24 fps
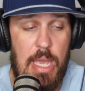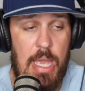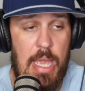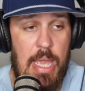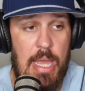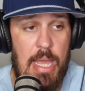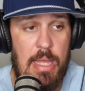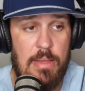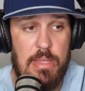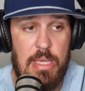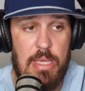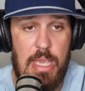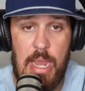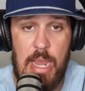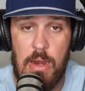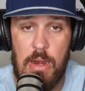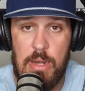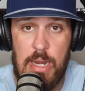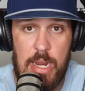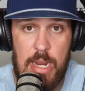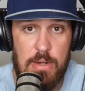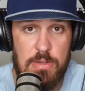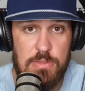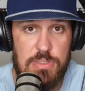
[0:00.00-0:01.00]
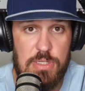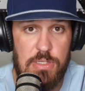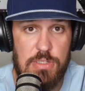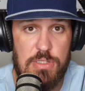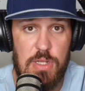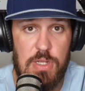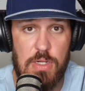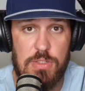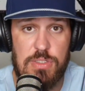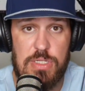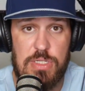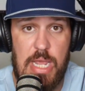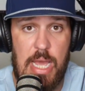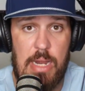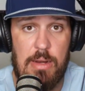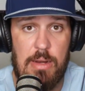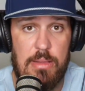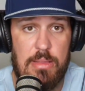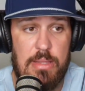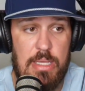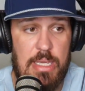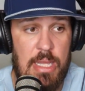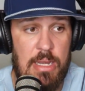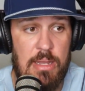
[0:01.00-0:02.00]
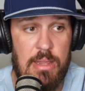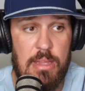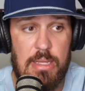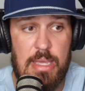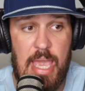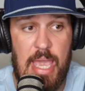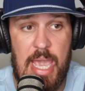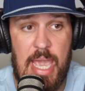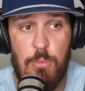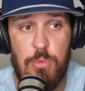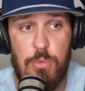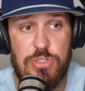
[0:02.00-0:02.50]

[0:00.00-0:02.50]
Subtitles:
And the Aaron Anderson touchdown at the end of the game,